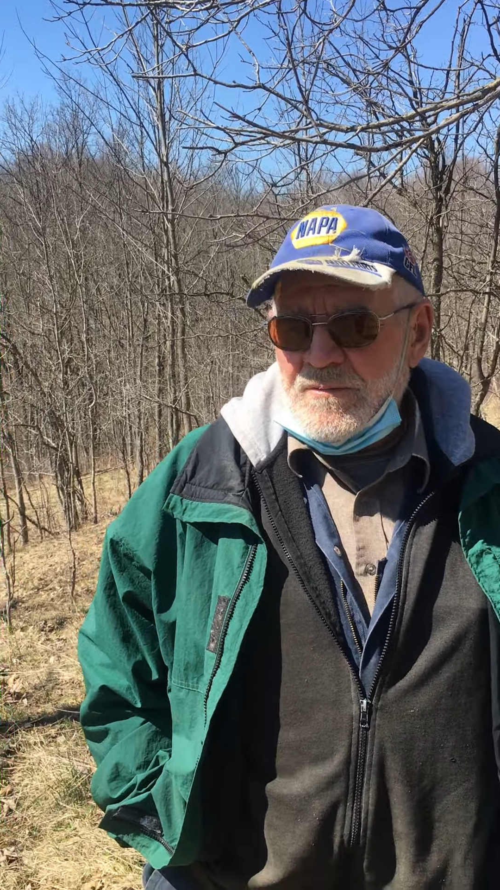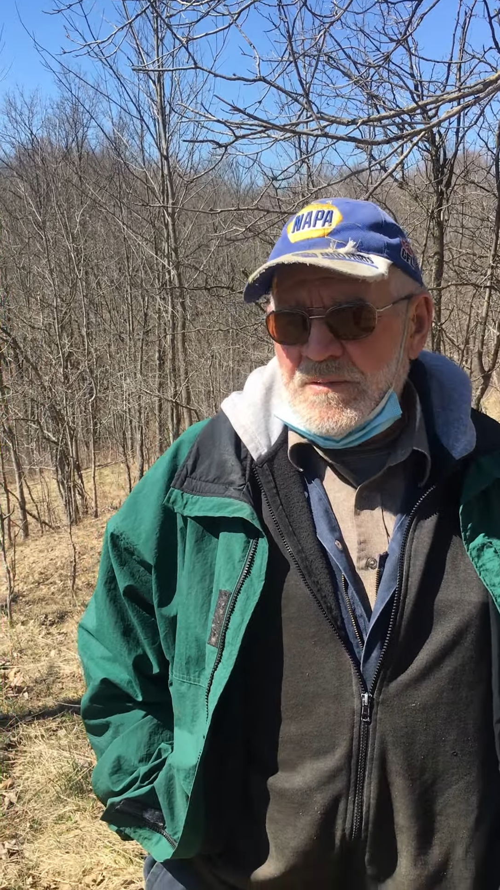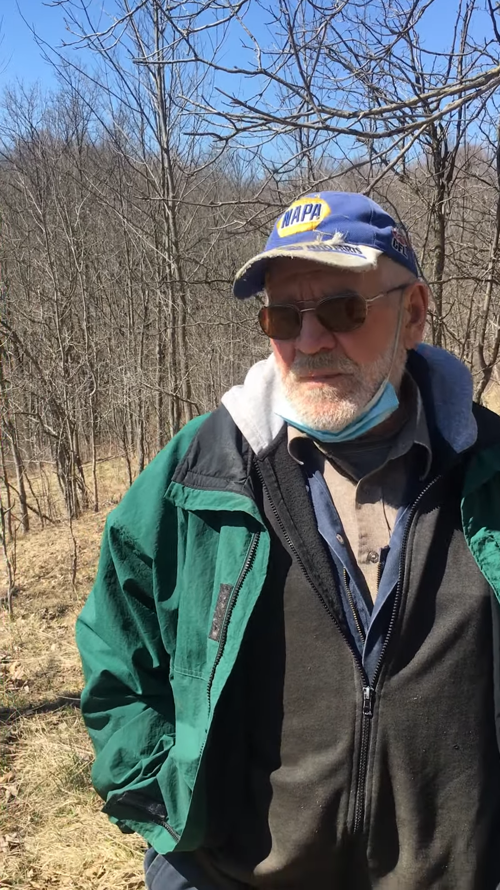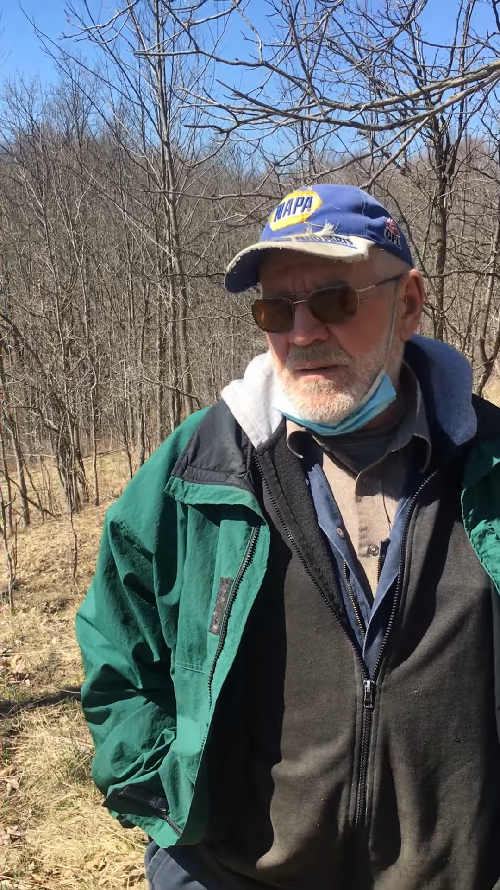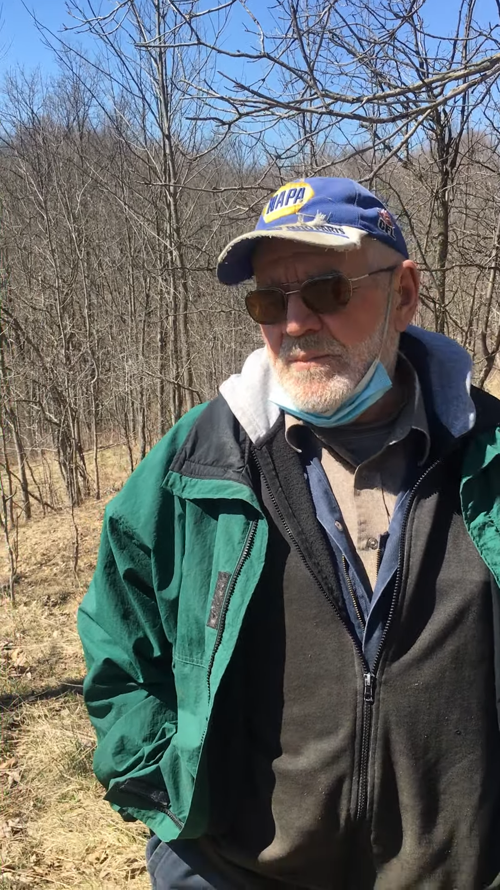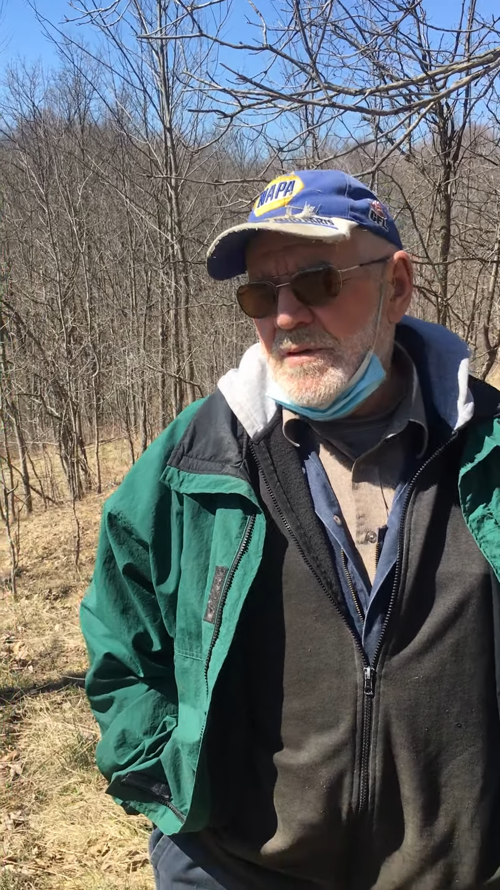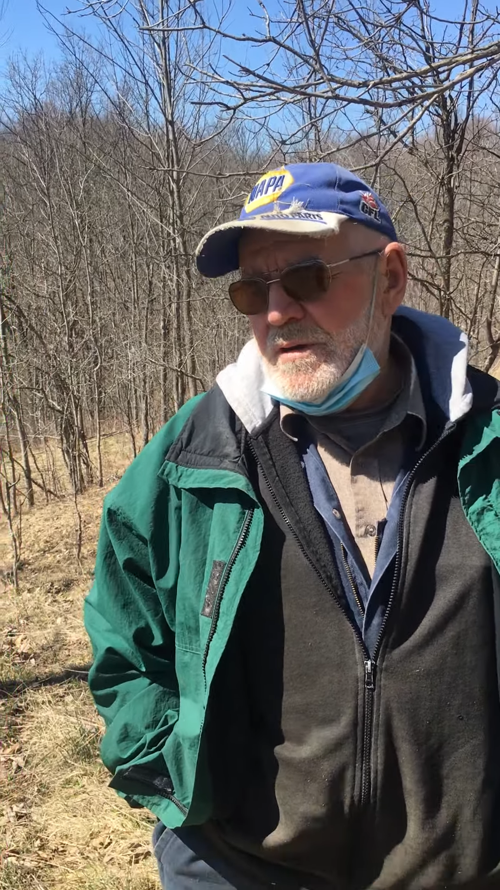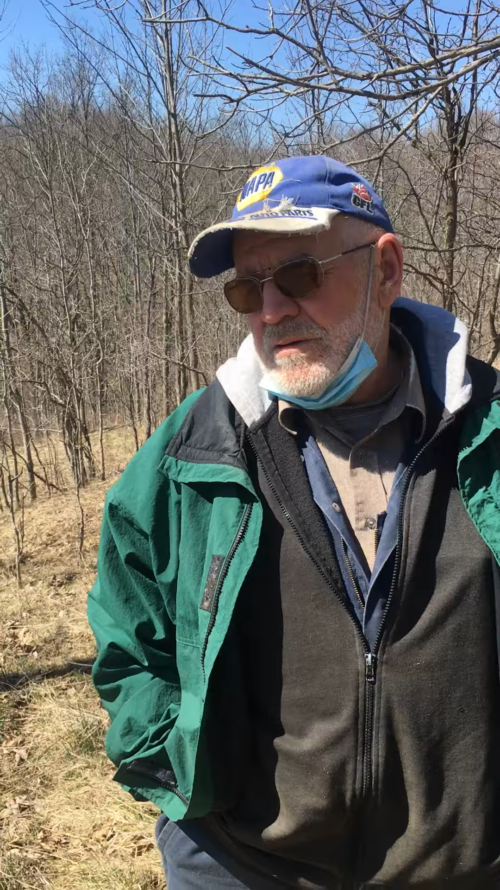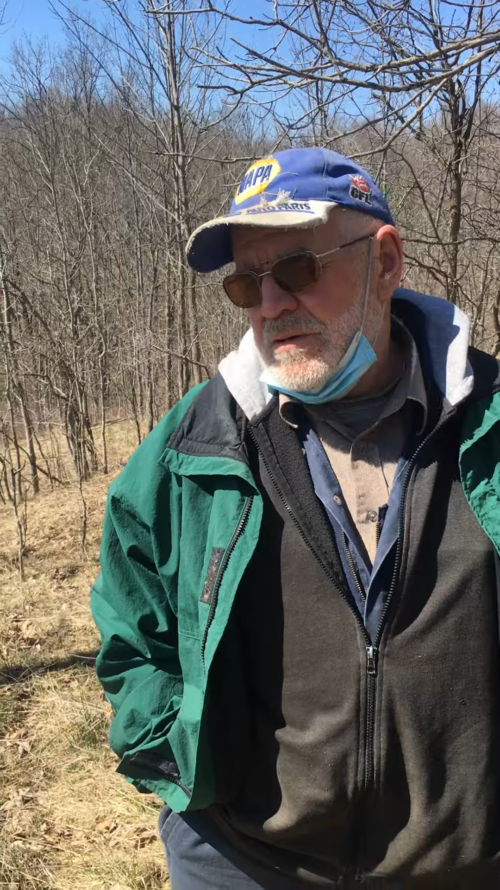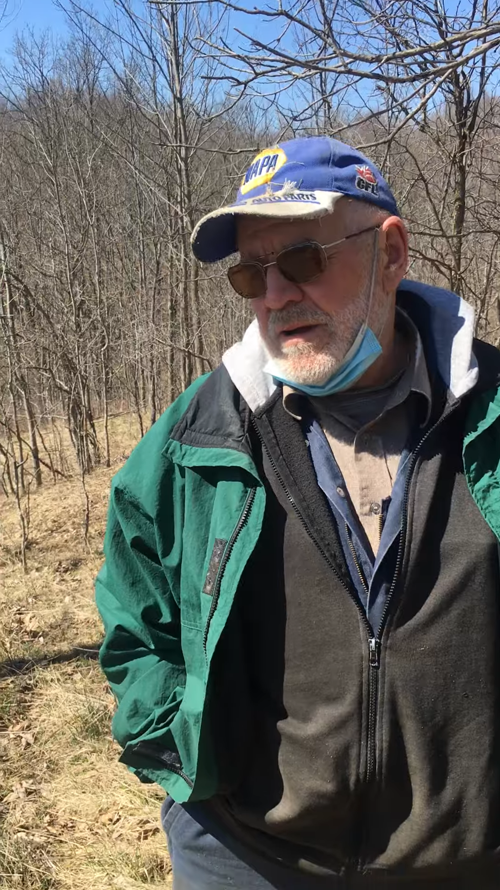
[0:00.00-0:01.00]
remember
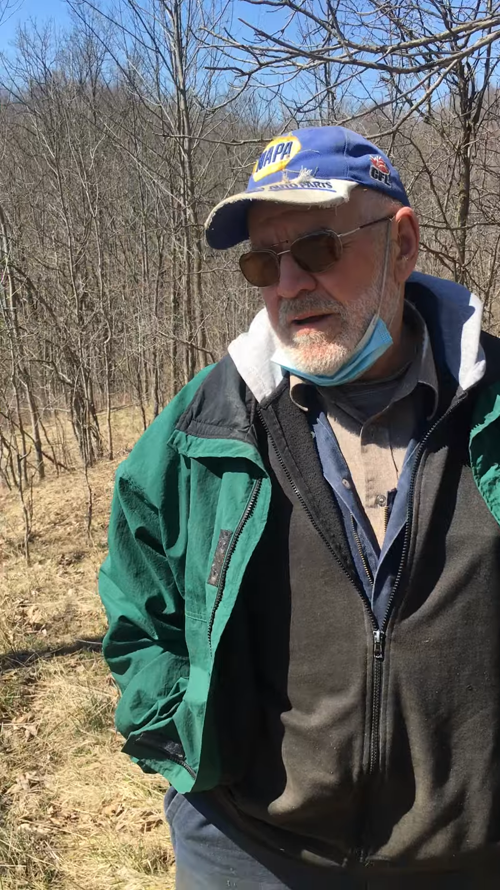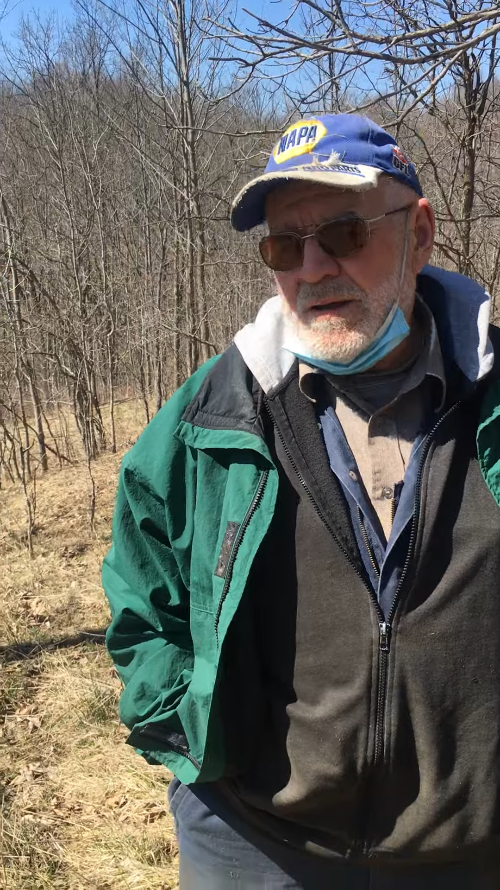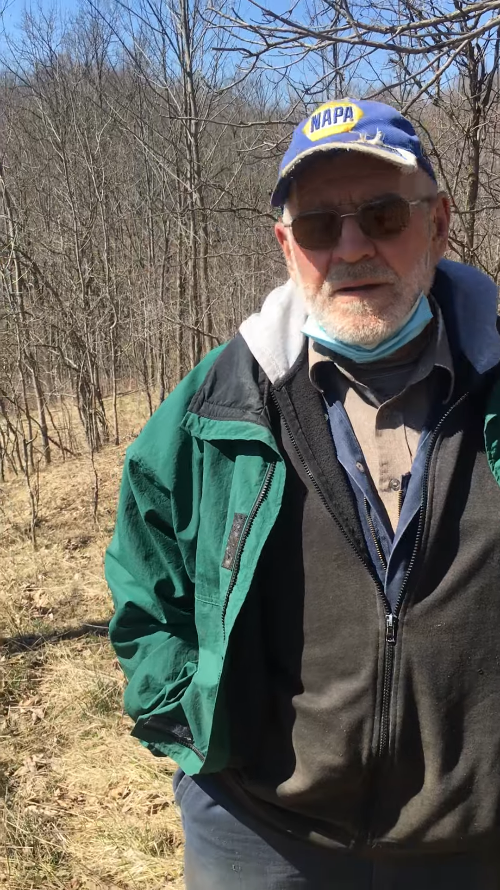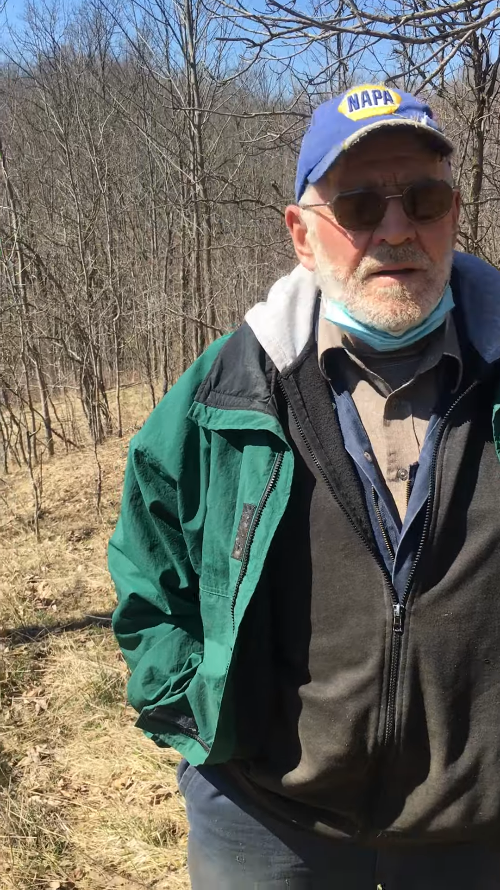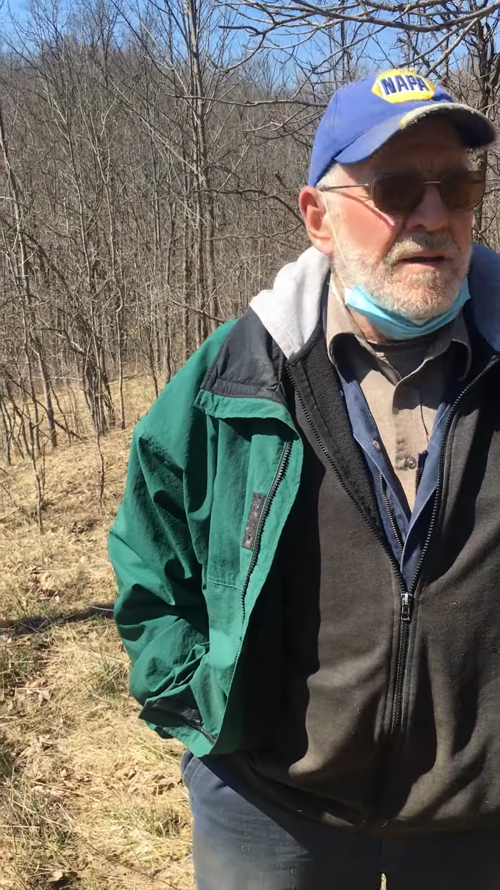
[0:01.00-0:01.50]
it uh,